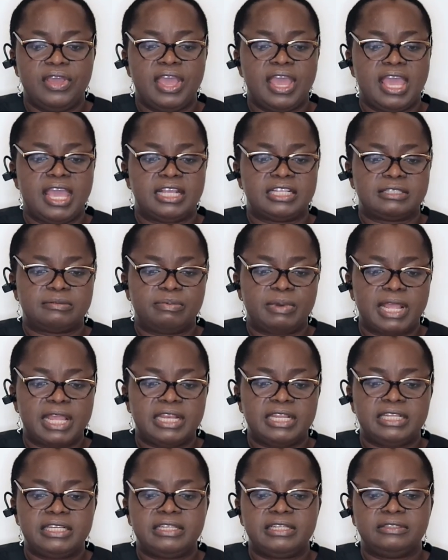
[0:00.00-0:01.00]

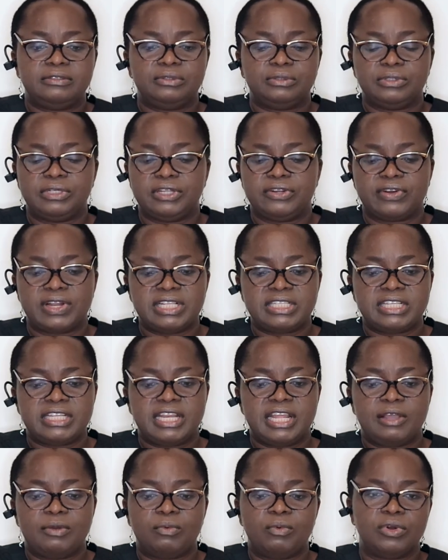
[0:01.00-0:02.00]
explaining the, to the
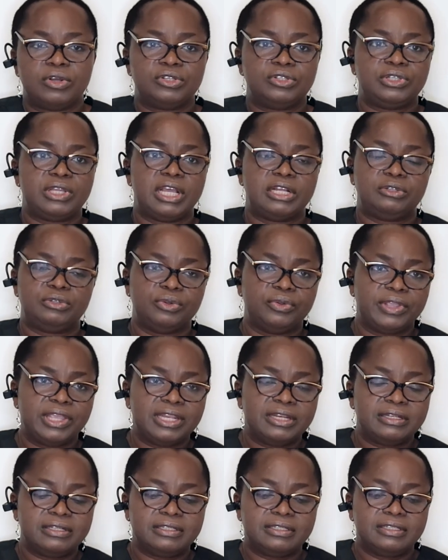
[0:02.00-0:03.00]
resident what you are doing,